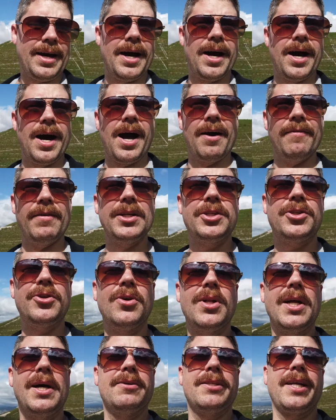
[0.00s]
Uh,
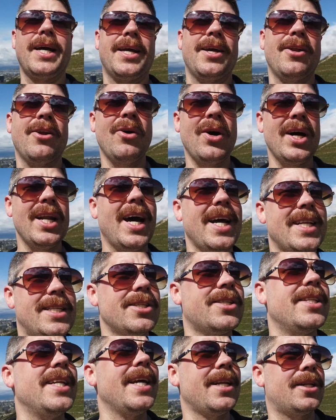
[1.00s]
eventually, I was like, you know what? I
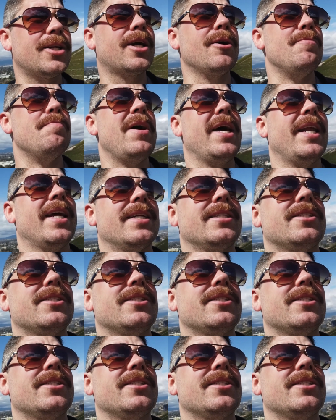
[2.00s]
just need to commit.